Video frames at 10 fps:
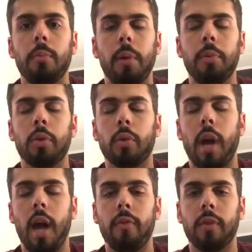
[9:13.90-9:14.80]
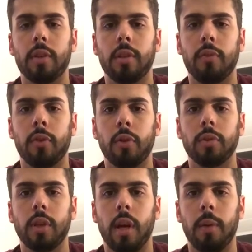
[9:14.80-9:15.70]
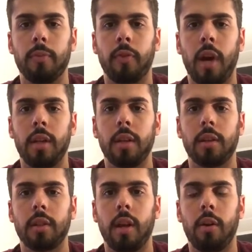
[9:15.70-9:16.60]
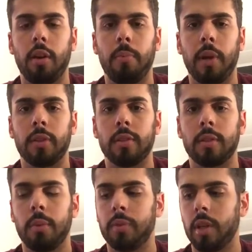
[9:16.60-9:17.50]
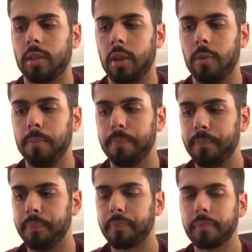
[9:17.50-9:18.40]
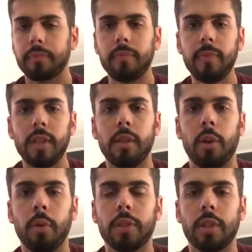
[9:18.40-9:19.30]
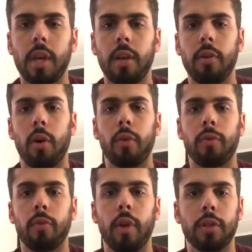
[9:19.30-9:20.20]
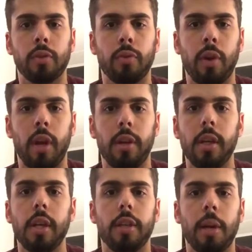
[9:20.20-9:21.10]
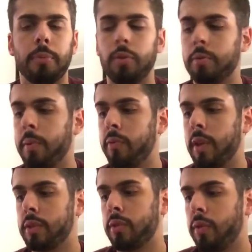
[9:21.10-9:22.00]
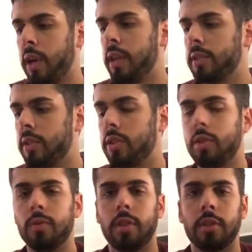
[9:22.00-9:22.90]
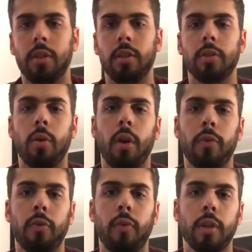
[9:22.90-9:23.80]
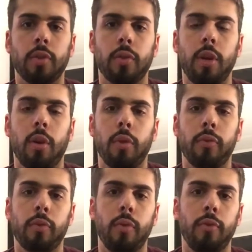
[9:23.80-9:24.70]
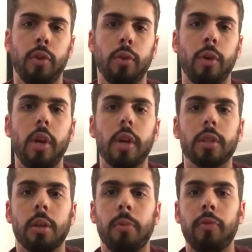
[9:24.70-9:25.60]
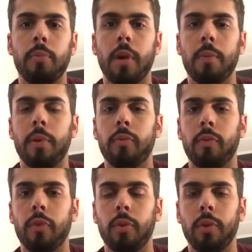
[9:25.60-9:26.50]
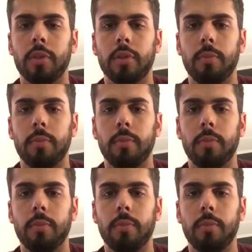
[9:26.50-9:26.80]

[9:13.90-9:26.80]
maybe you were having a difficult time finding clarity about this subject. So, once again, R for retrograde. Neptune's been retrograding since June 16th. So R for retrograde, R for review. Some of you might have been reviewing